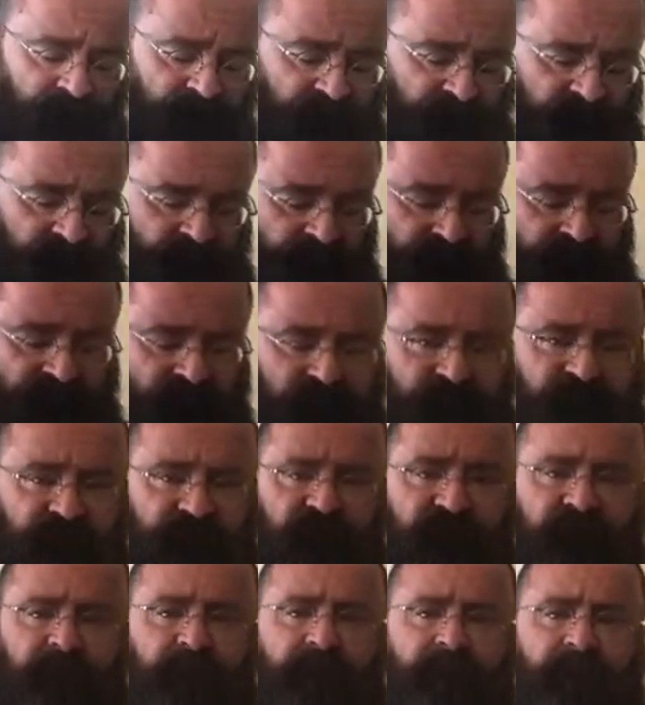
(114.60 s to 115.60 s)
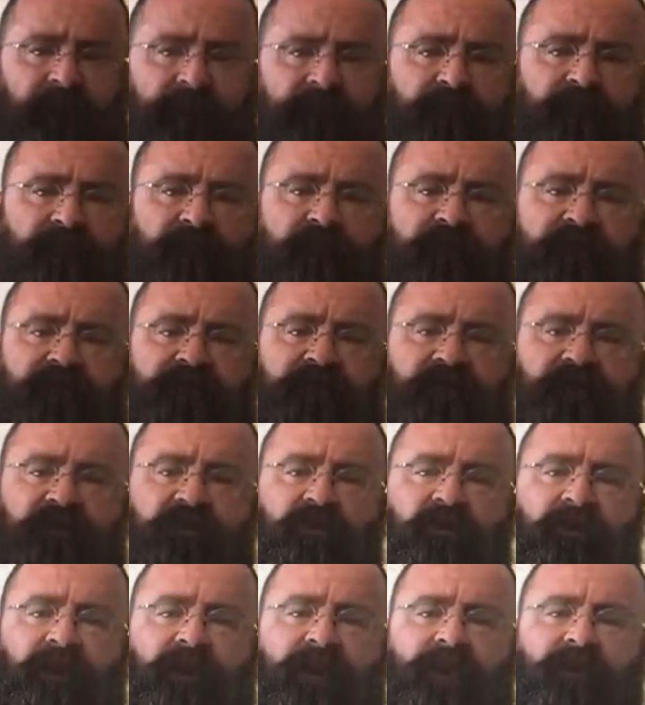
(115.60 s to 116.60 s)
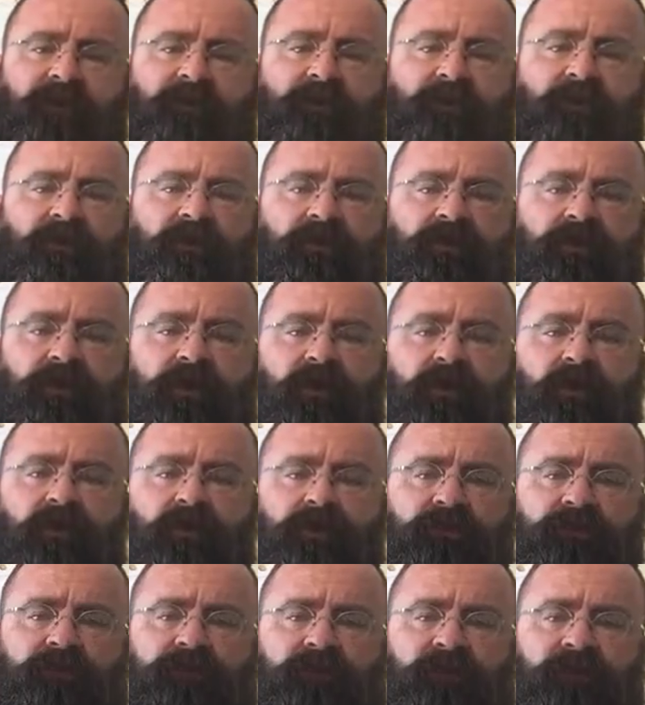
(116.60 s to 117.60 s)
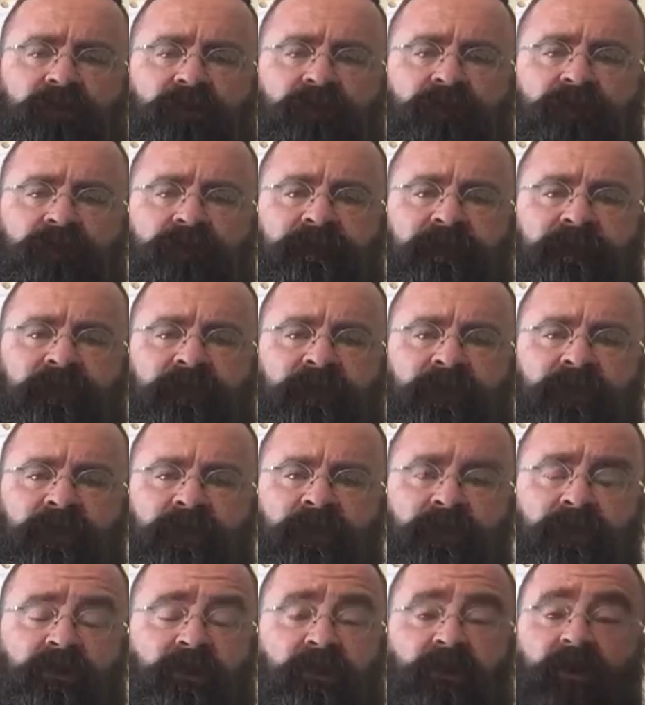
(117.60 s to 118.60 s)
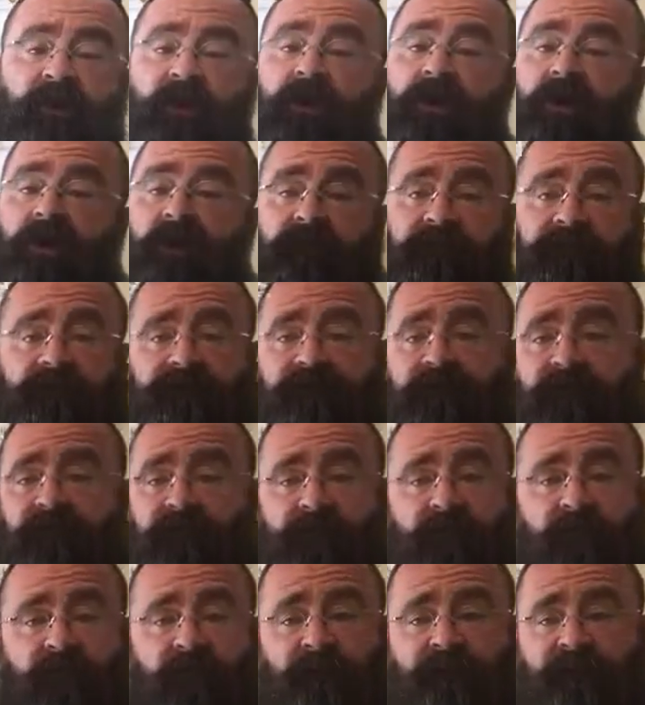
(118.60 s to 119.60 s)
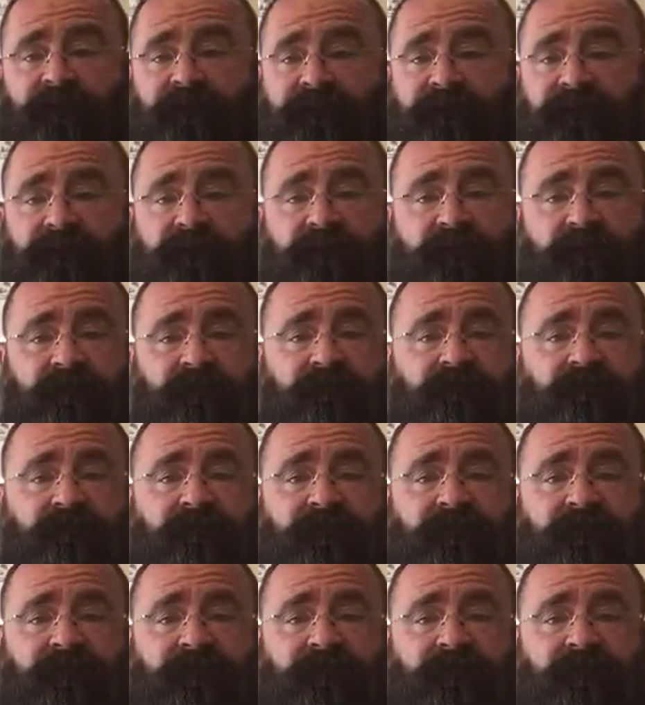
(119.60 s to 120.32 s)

and this one's framed, but it's a quinacridone gold. All the same composition,